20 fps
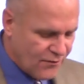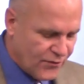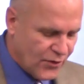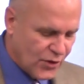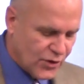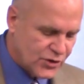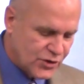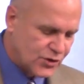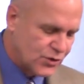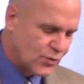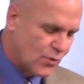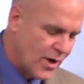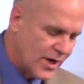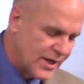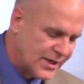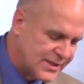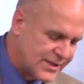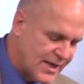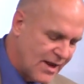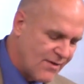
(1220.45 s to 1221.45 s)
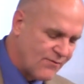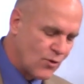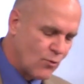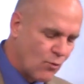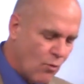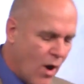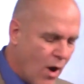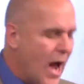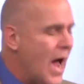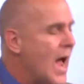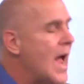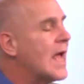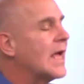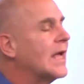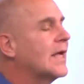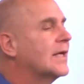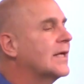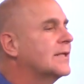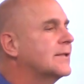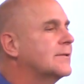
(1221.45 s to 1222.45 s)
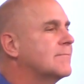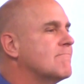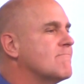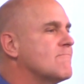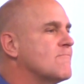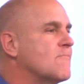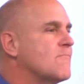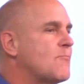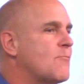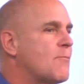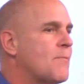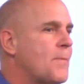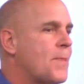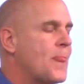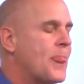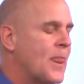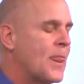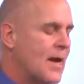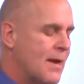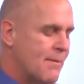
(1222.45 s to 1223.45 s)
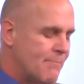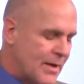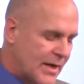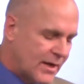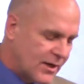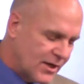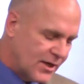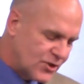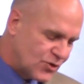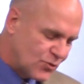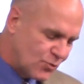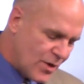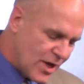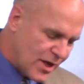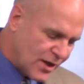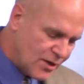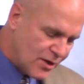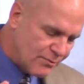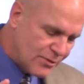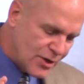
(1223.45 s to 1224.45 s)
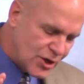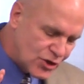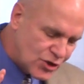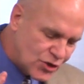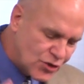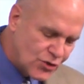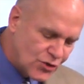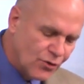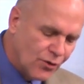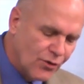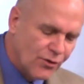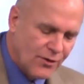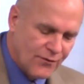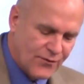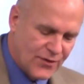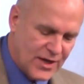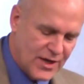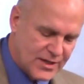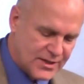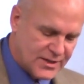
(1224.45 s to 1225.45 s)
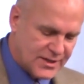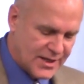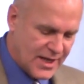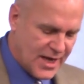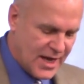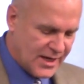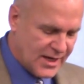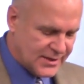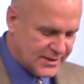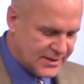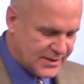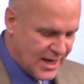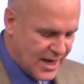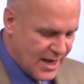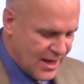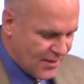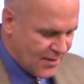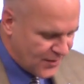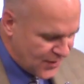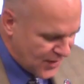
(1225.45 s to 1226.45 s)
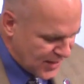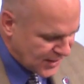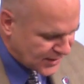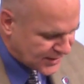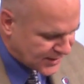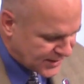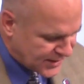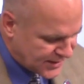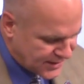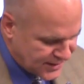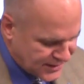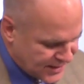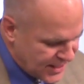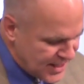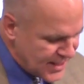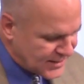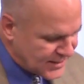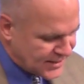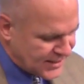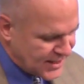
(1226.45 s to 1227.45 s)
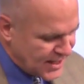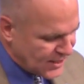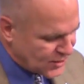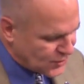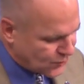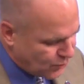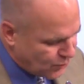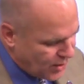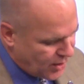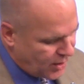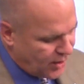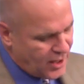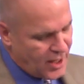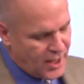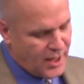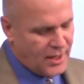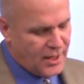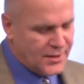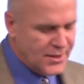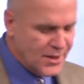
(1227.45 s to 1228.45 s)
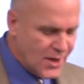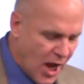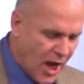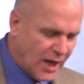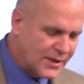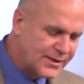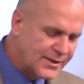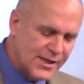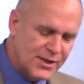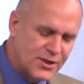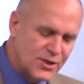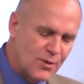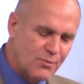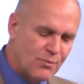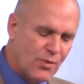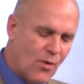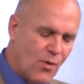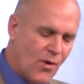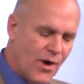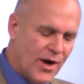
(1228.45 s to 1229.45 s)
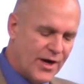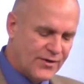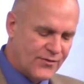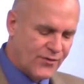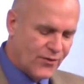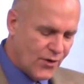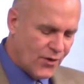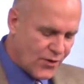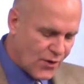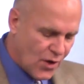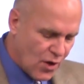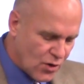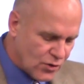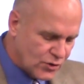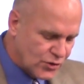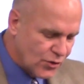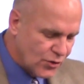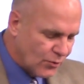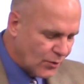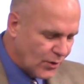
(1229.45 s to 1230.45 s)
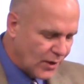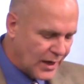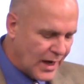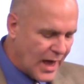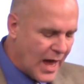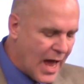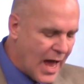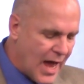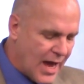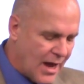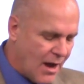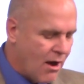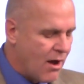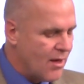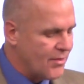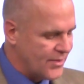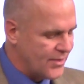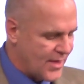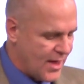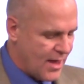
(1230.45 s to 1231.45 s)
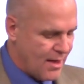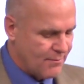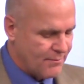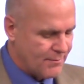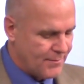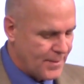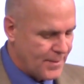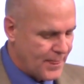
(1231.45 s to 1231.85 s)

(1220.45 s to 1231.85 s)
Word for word: verse 27. Why? Because we can be sure of these things. These things will not disappoint for those who rely on them.